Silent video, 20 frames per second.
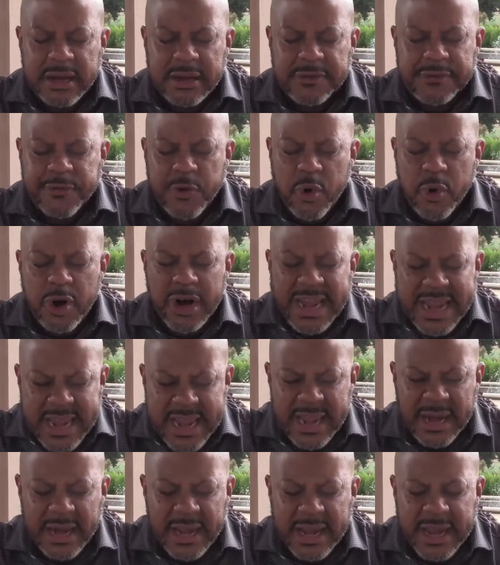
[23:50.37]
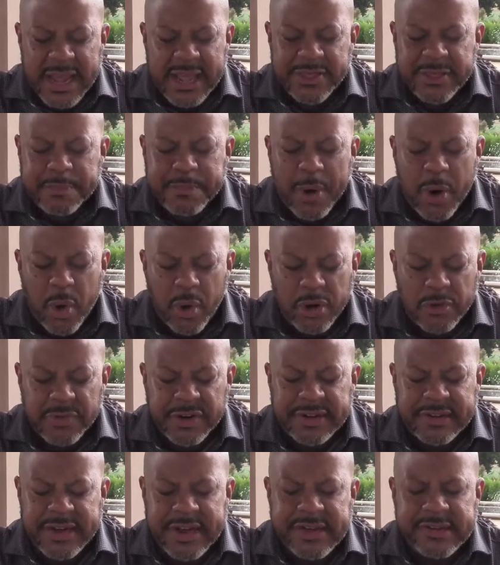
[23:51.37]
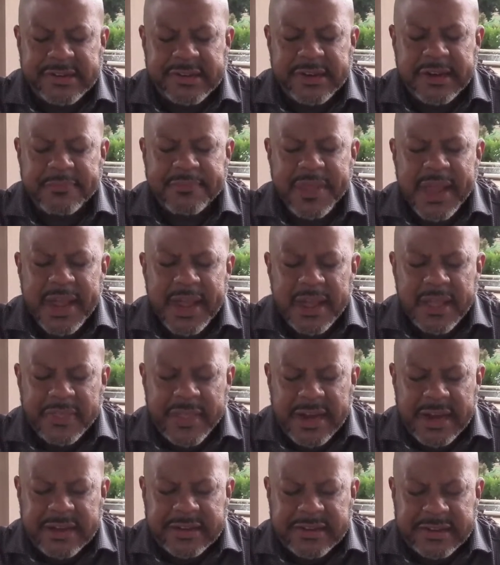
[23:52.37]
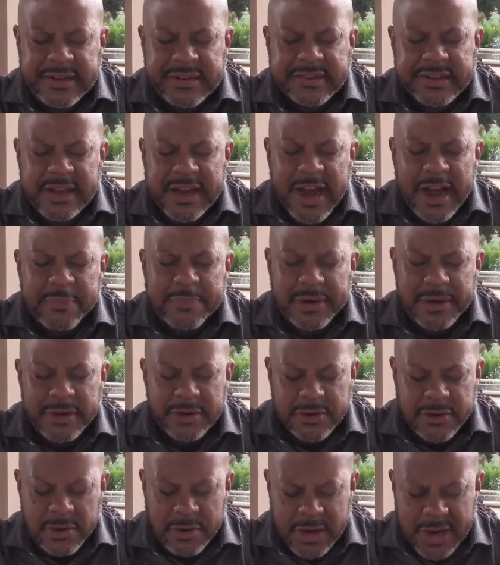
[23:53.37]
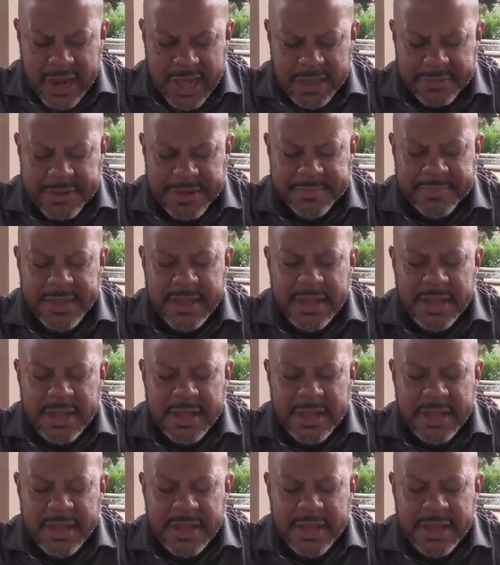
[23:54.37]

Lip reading: for healing in the polarization that exists in our political climate.